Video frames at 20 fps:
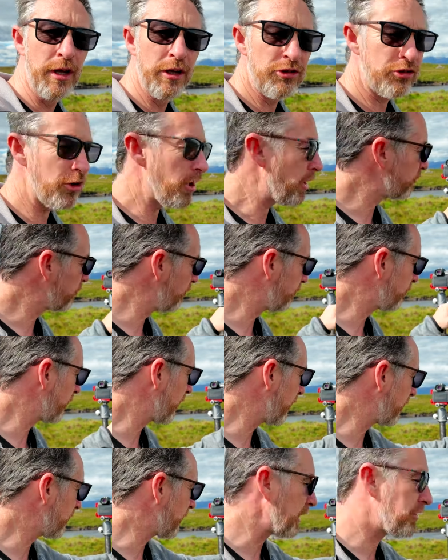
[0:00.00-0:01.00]
shot just to
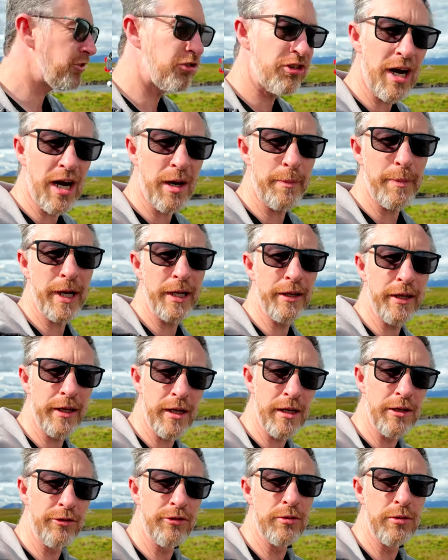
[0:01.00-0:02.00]
get that sharp and then I'll